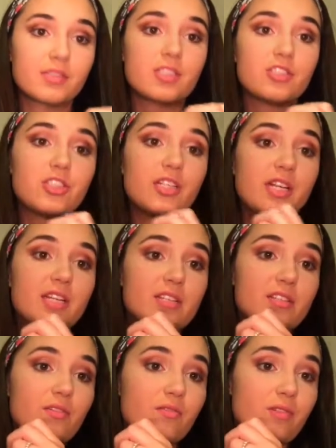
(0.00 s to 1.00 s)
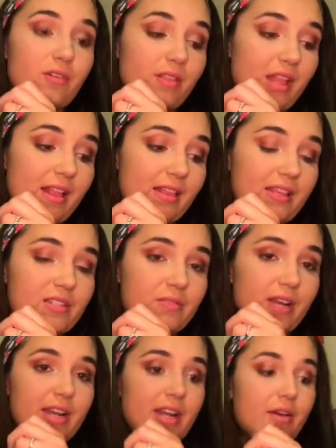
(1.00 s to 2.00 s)
She is relentless
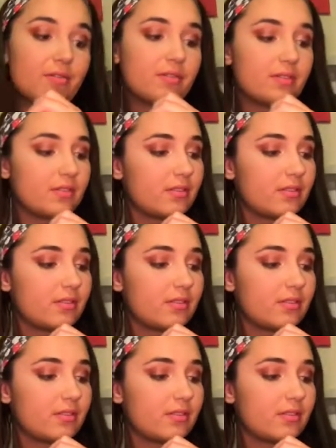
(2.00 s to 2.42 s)
right now.